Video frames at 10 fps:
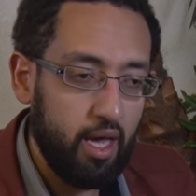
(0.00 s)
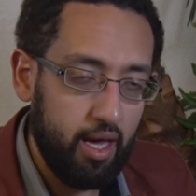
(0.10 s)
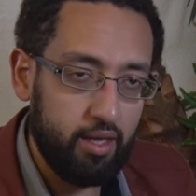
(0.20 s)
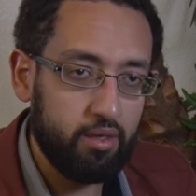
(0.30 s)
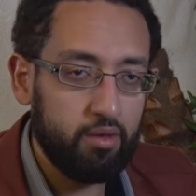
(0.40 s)

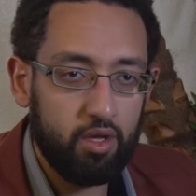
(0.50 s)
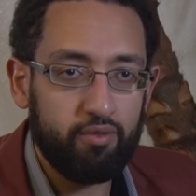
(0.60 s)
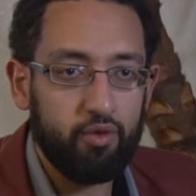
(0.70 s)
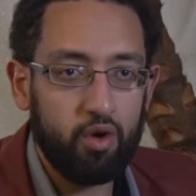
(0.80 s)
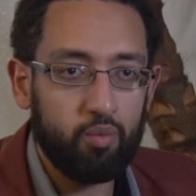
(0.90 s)
and
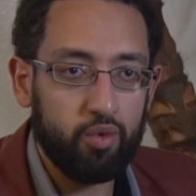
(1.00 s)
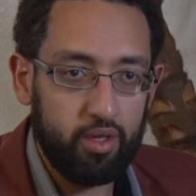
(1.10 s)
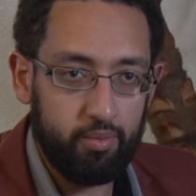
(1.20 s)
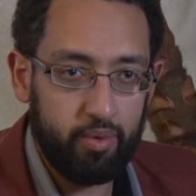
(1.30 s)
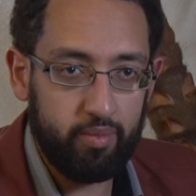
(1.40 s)
conform with
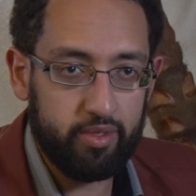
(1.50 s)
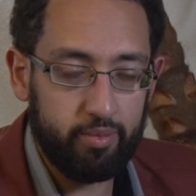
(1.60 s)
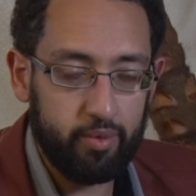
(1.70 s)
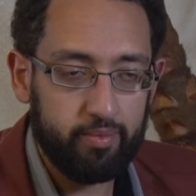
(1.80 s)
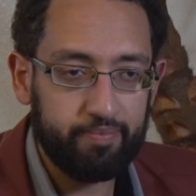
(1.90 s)
the
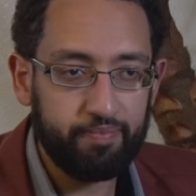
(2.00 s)
permissible.